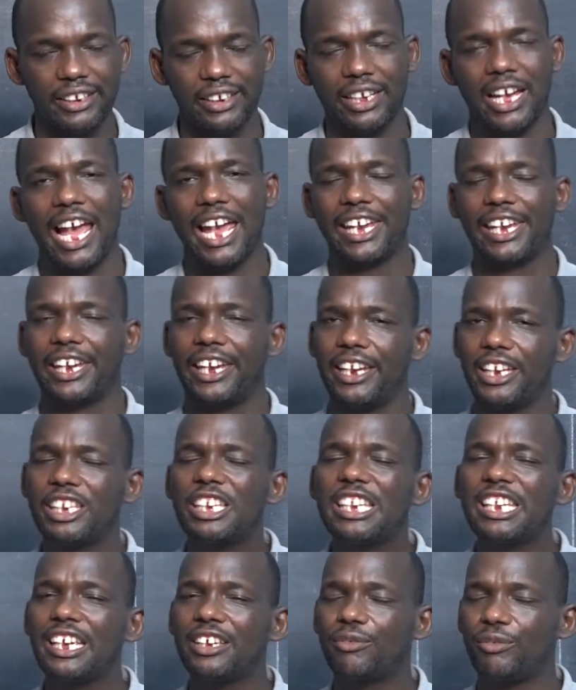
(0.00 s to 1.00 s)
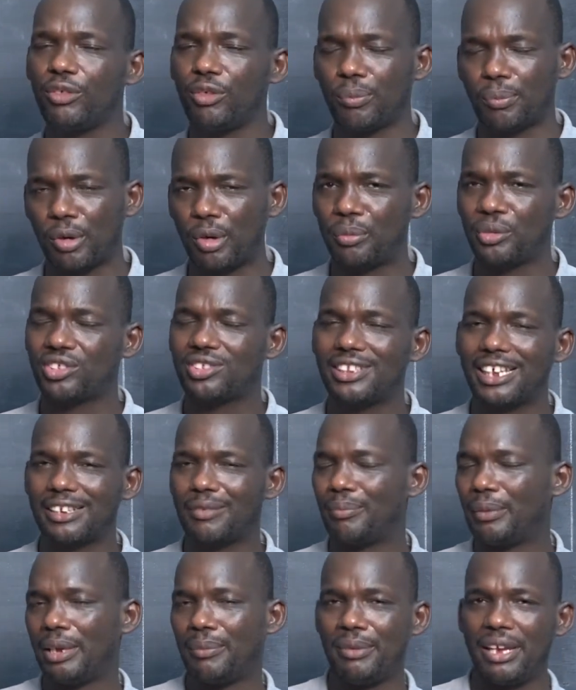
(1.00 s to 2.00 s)
I can't give you a promise that
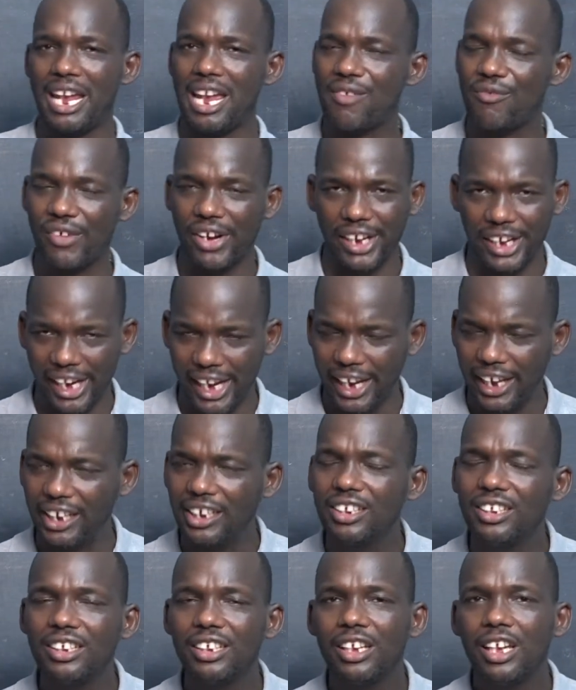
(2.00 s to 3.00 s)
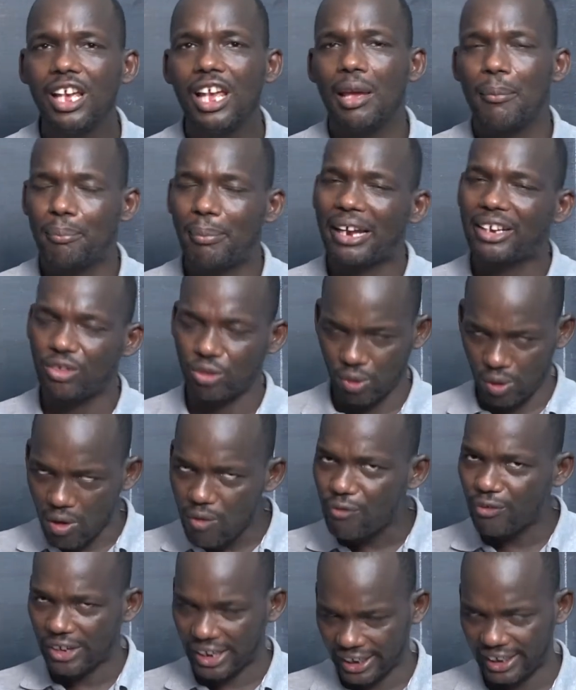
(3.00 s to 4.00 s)
maybe every day, but
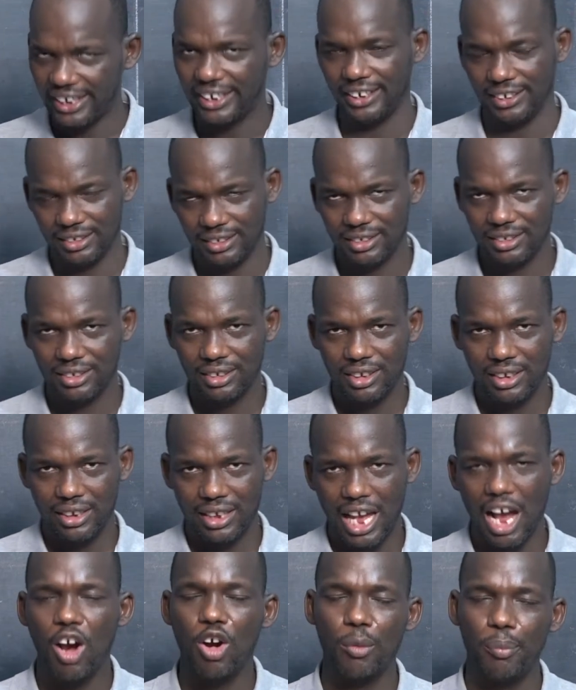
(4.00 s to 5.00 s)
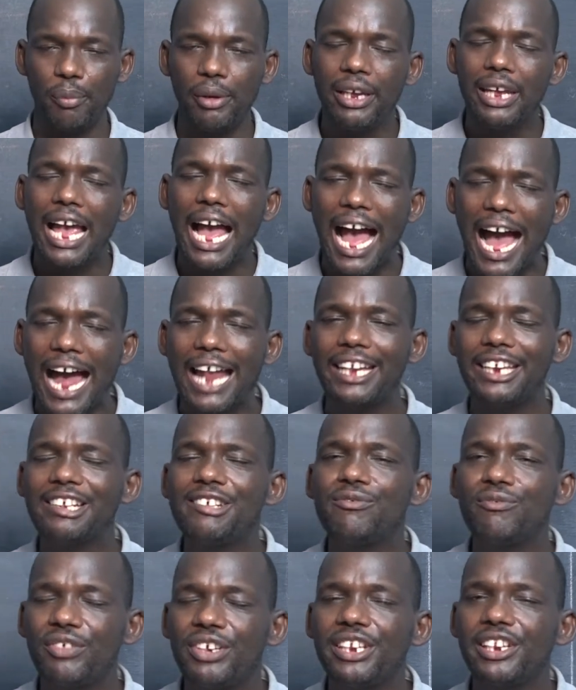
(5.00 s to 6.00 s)
often I will be adding
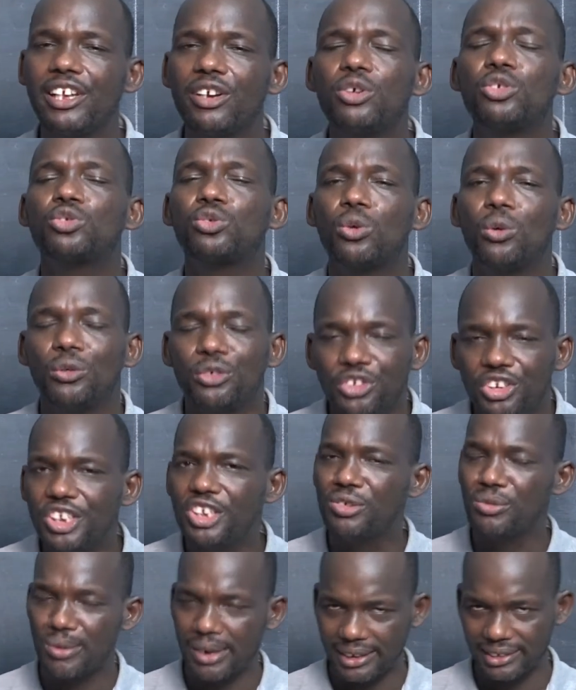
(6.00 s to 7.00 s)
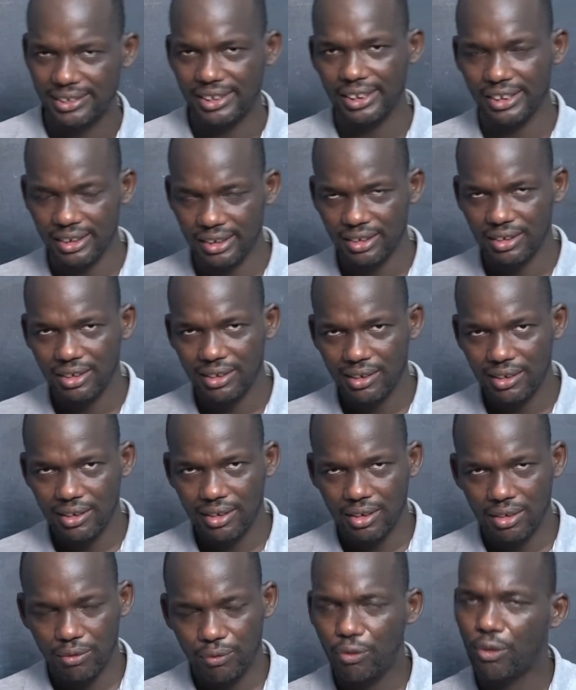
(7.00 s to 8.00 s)
videos continuously
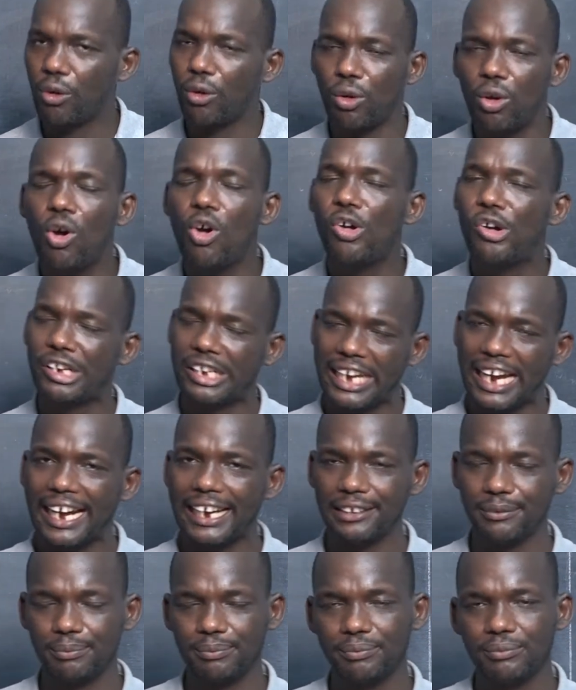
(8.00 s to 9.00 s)
for a long time.